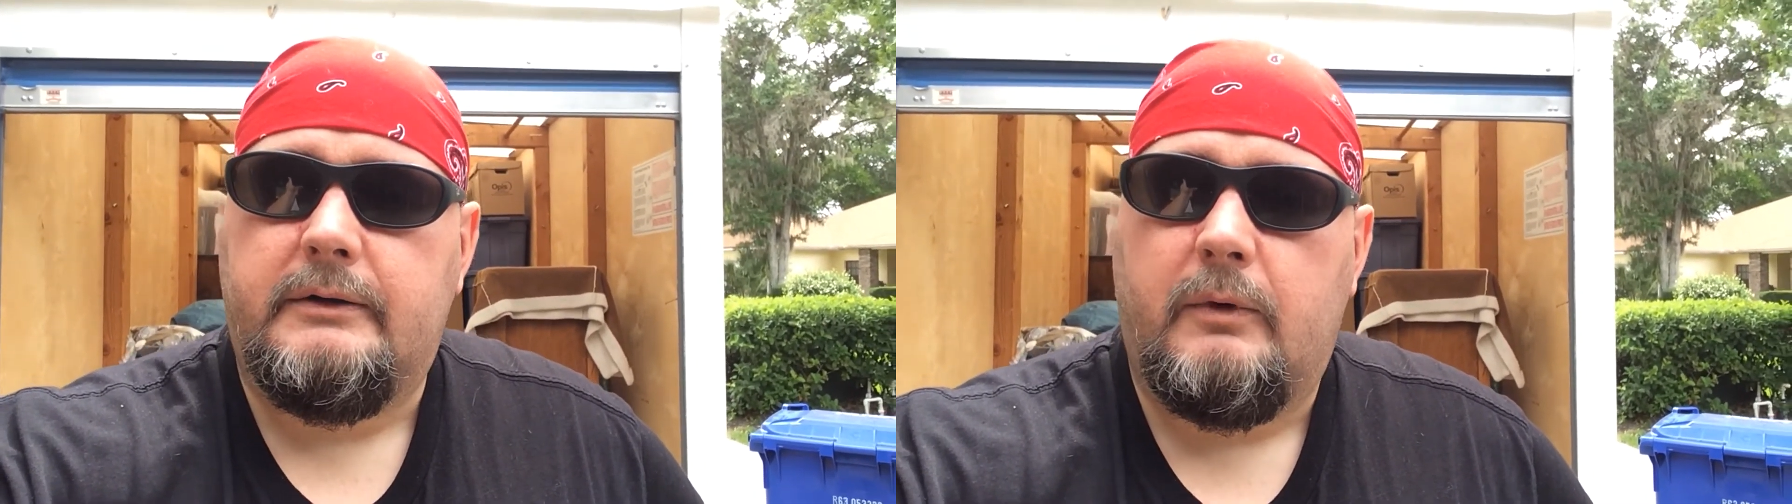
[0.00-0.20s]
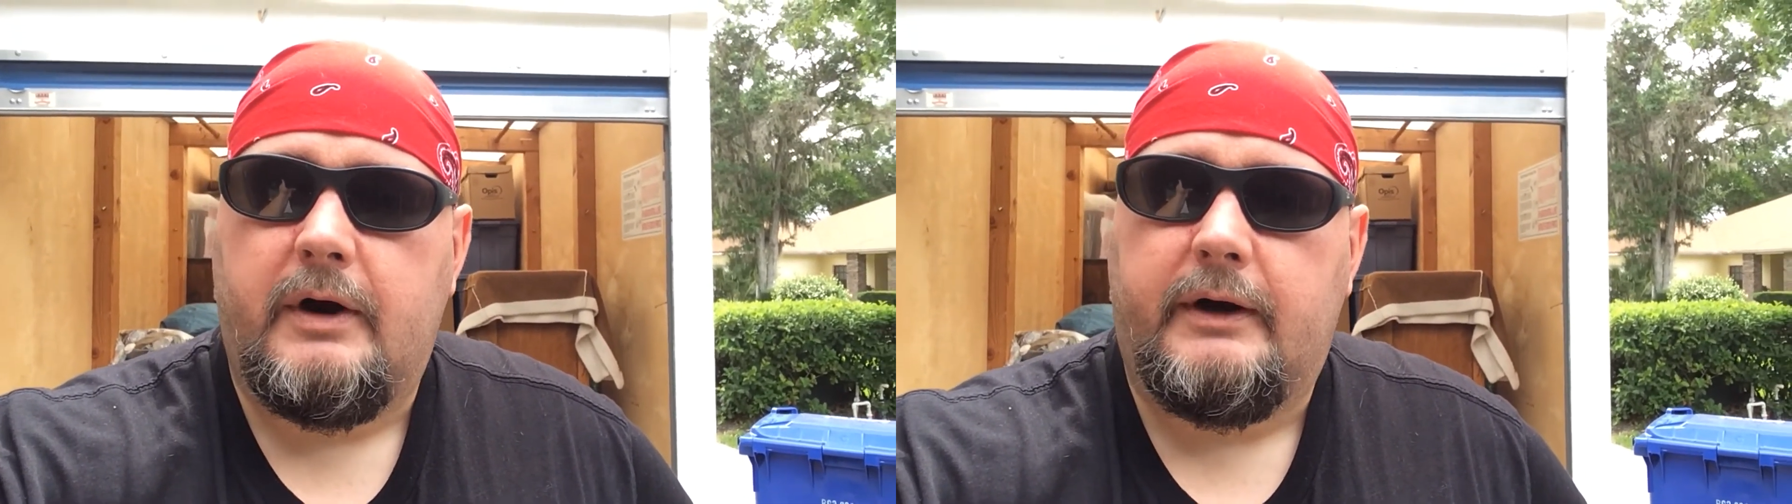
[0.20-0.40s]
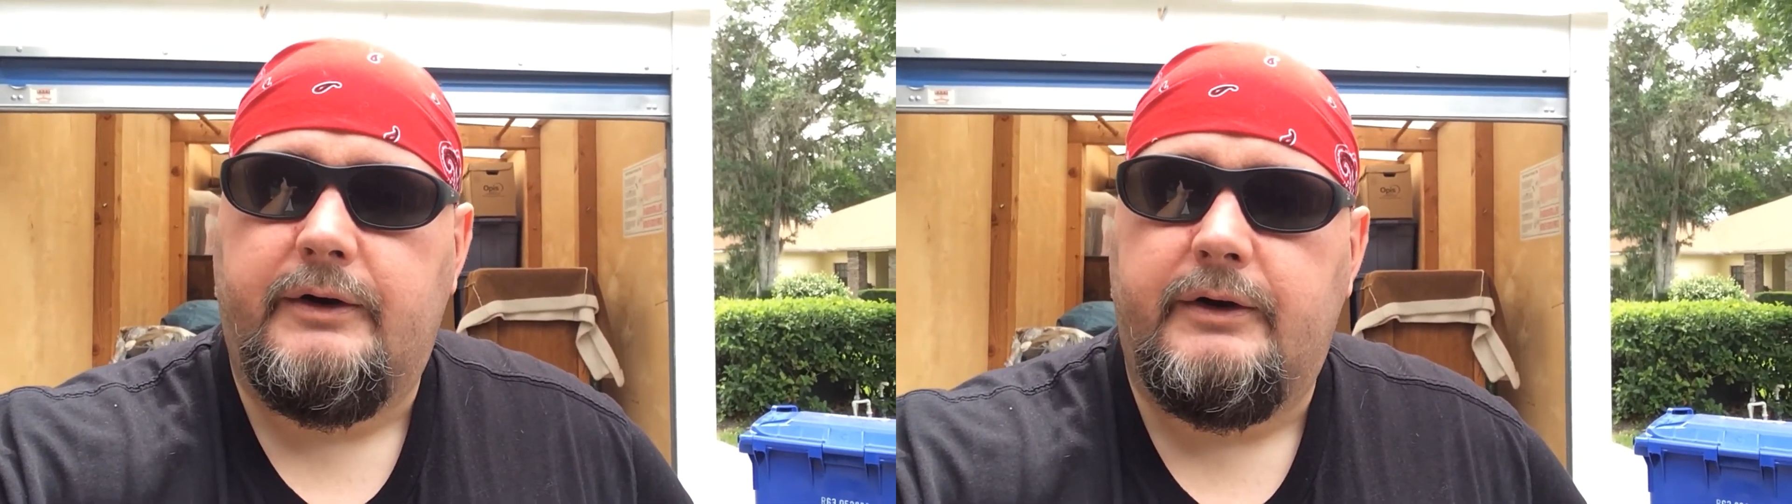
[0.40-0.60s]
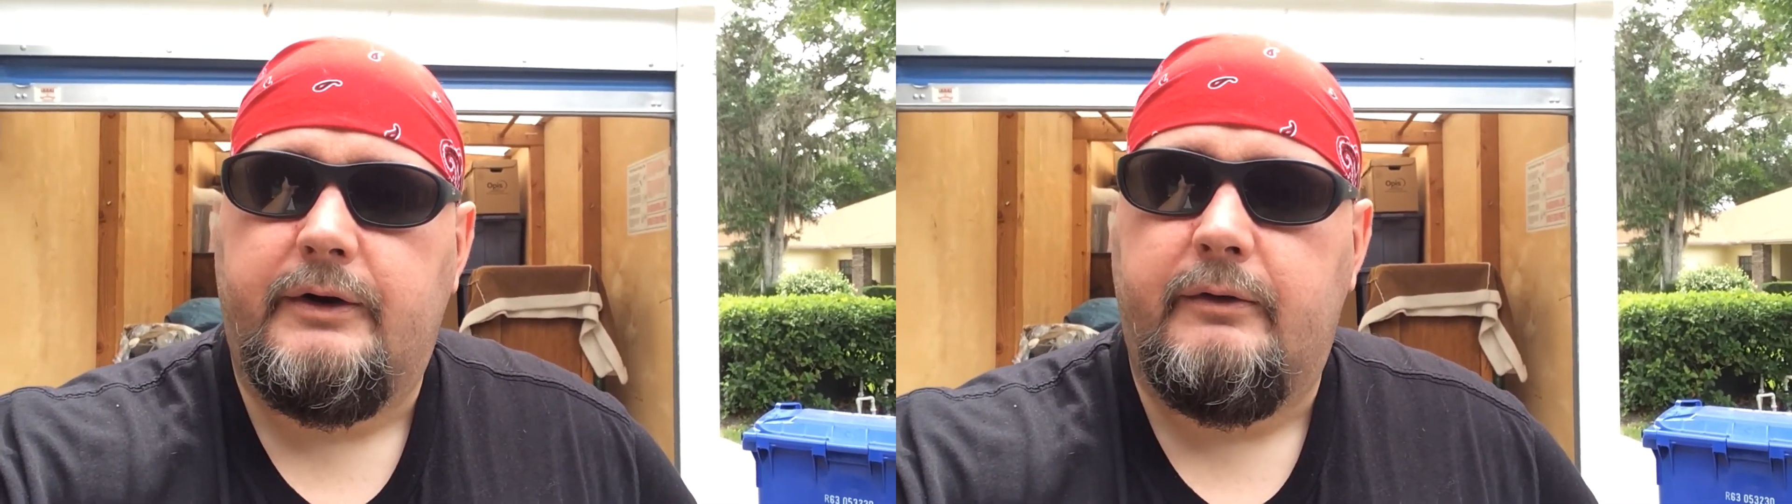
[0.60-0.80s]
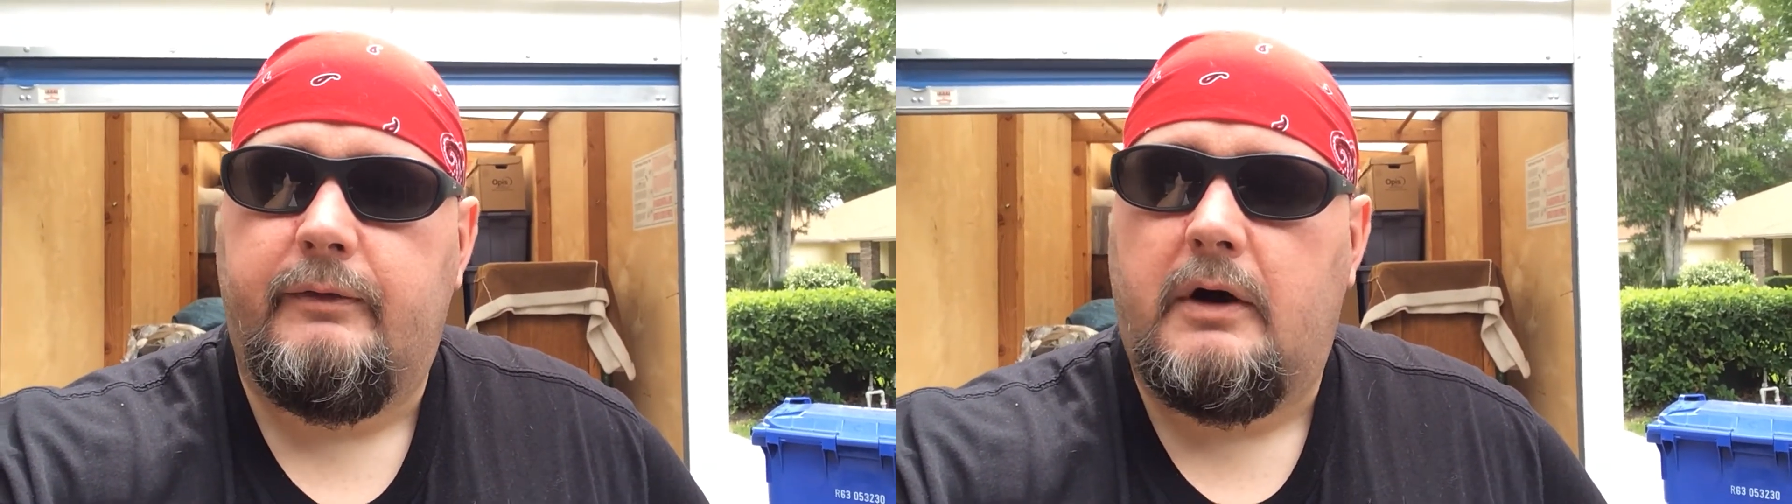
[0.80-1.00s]
want to
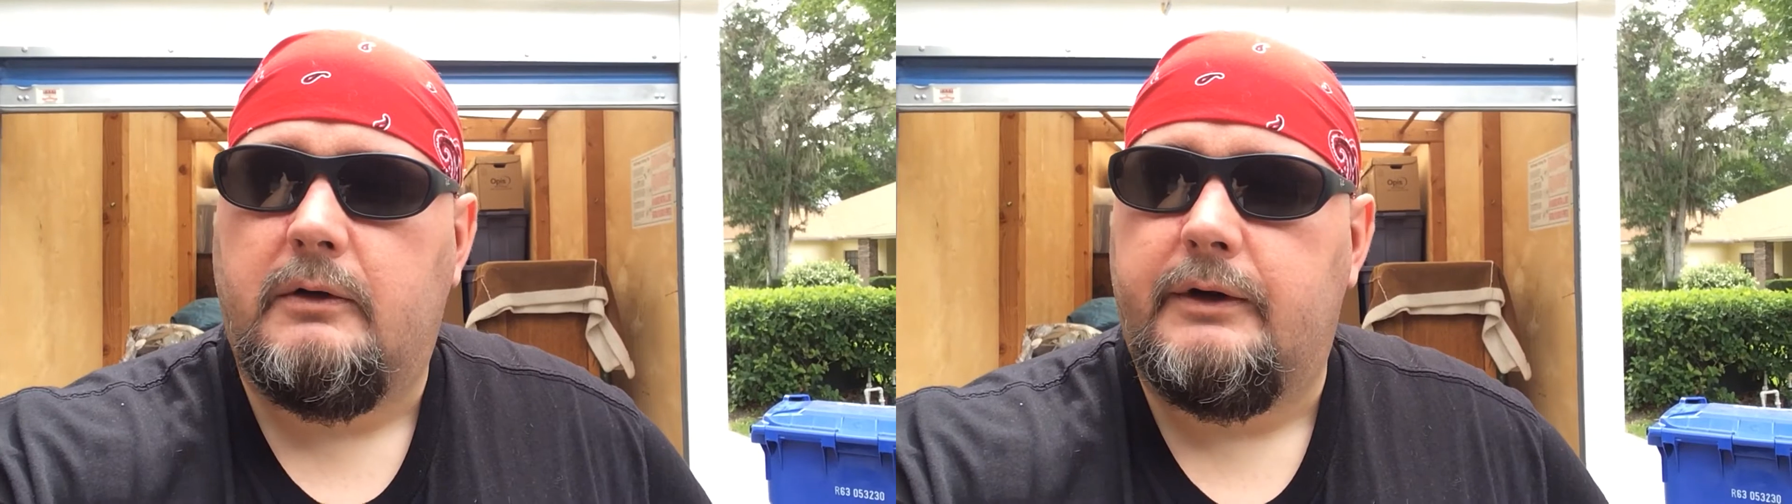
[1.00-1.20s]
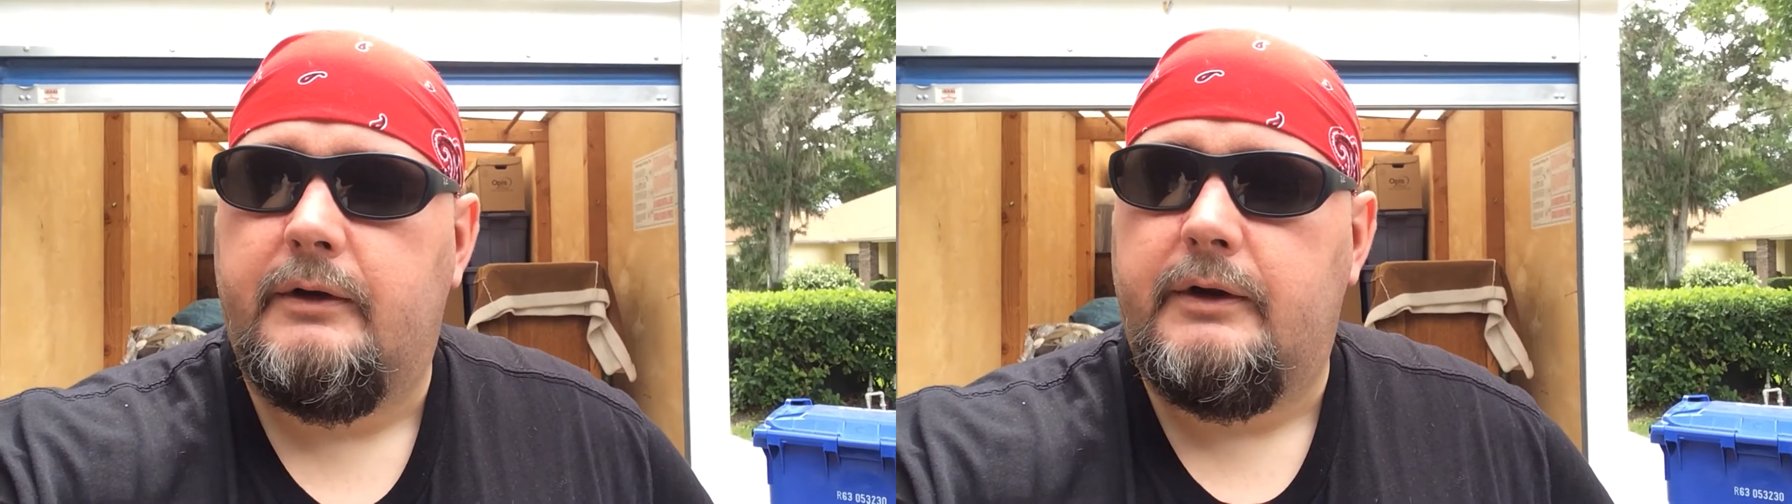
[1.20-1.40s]
continue following